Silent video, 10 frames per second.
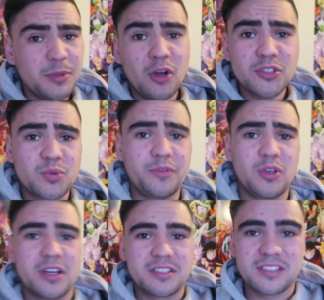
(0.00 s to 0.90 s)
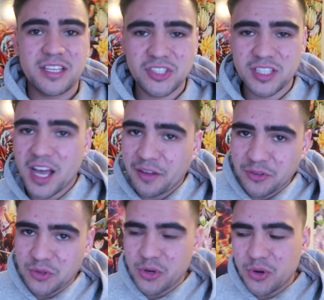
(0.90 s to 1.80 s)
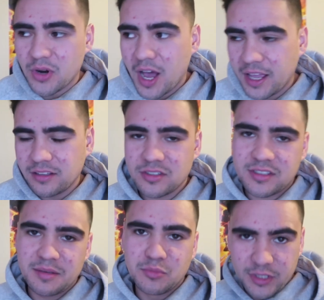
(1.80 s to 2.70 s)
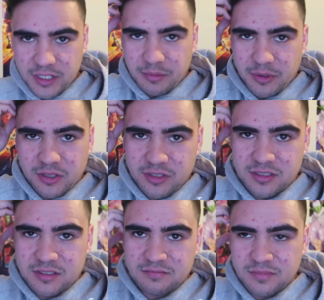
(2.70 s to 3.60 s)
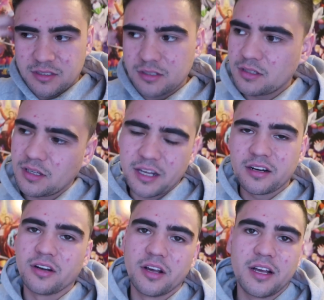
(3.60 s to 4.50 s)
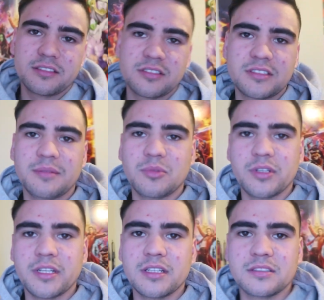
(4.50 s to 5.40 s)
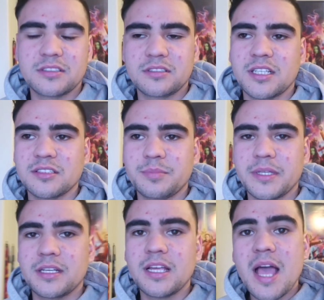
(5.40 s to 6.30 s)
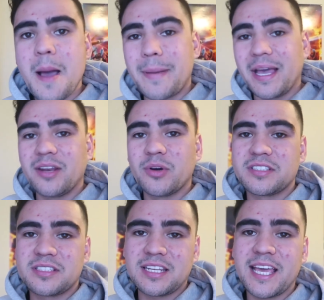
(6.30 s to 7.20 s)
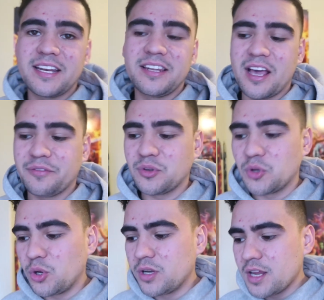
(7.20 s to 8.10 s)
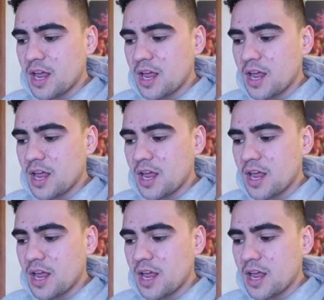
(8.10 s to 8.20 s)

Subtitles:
To be honest with you guys, it's actually the afternoon. I just say morena because, I don't know, I just say morena, it just sounds better. But anyways, it's late in the afternoon.